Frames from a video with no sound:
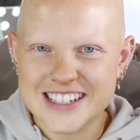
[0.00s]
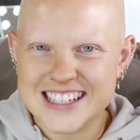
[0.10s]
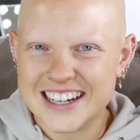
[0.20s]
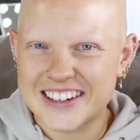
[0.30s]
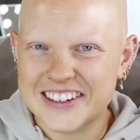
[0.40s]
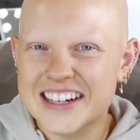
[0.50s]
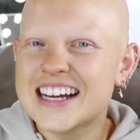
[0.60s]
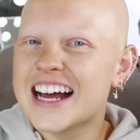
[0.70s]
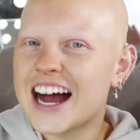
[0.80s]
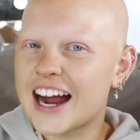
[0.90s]
So
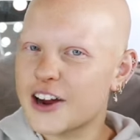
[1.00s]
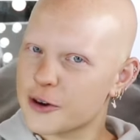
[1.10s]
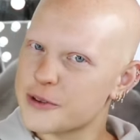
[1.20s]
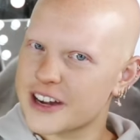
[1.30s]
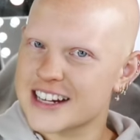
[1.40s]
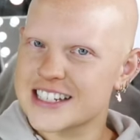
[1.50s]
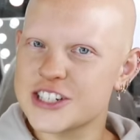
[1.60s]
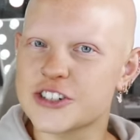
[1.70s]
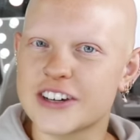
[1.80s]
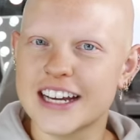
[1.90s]
I hope you guys
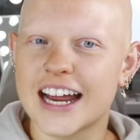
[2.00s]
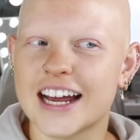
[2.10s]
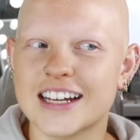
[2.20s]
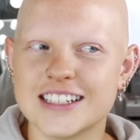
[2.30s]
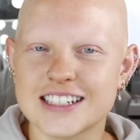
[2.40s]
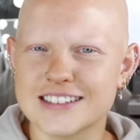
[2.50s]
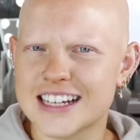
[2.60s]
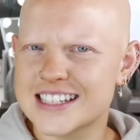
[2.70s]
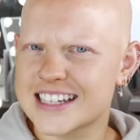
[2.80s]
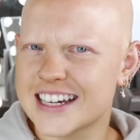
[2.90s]
enjoy and
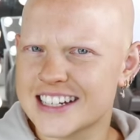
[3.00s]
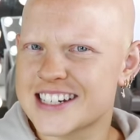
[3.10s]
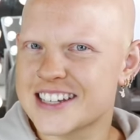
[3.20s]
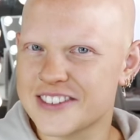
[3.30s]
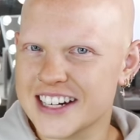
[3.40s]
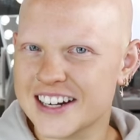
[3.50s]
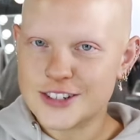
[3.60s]
let's get into the video.